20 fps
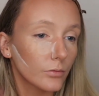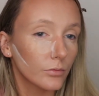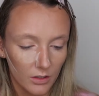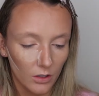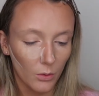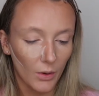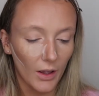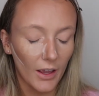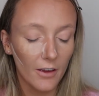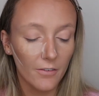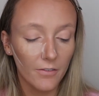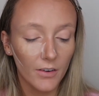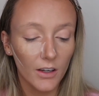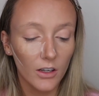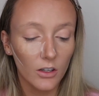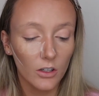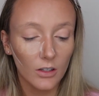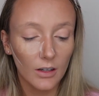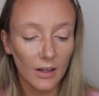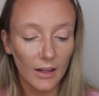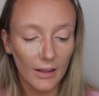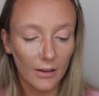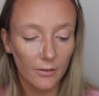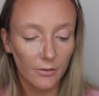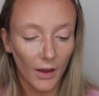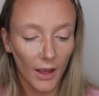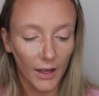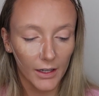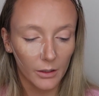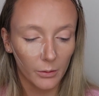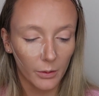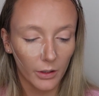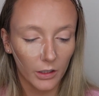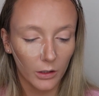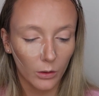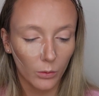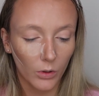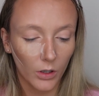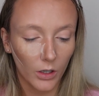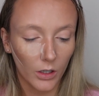So if I could live anywhere in
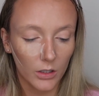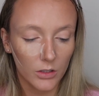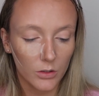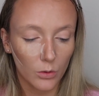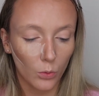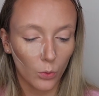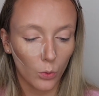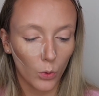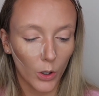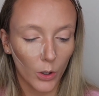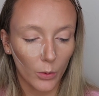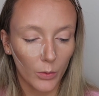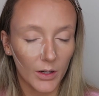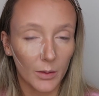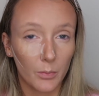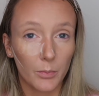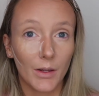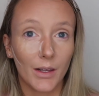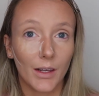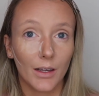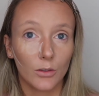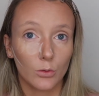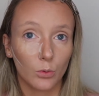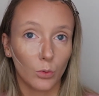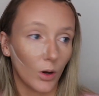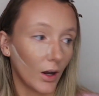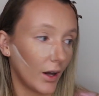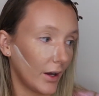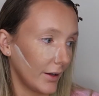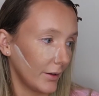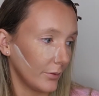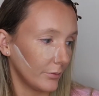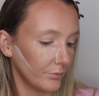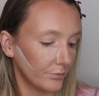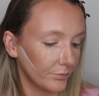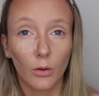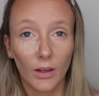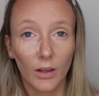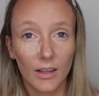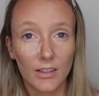the world, where would it be and why?
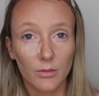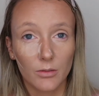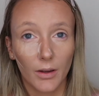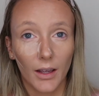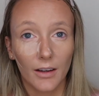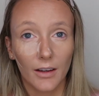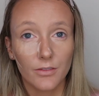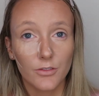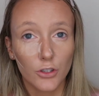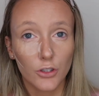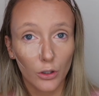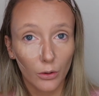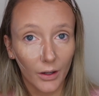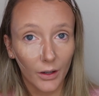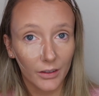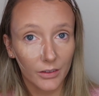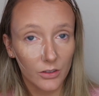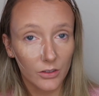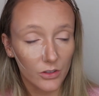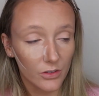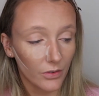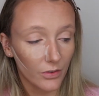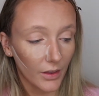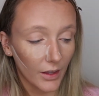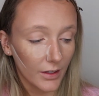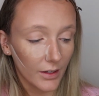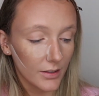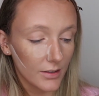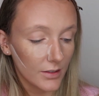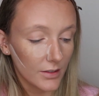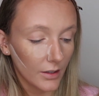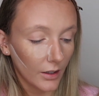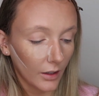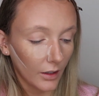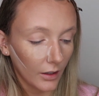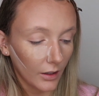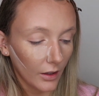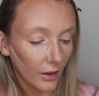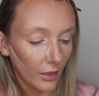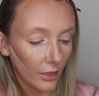Okay, so I have two answers for this.
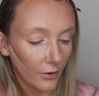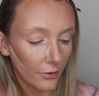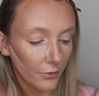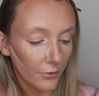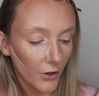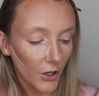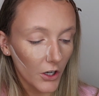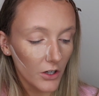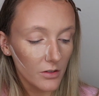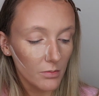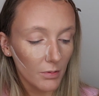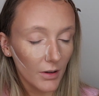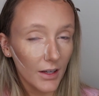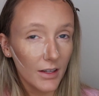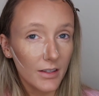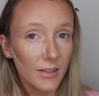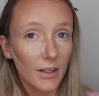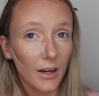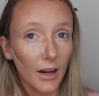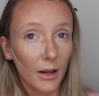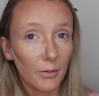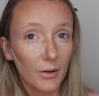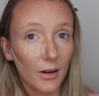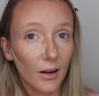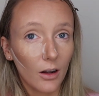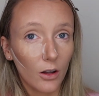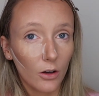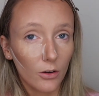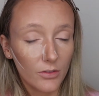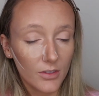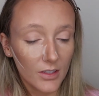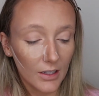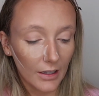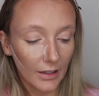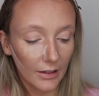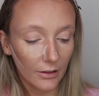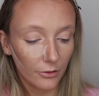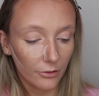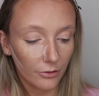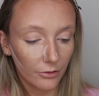The first place that I would love to
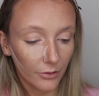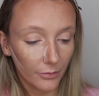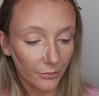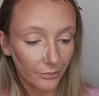live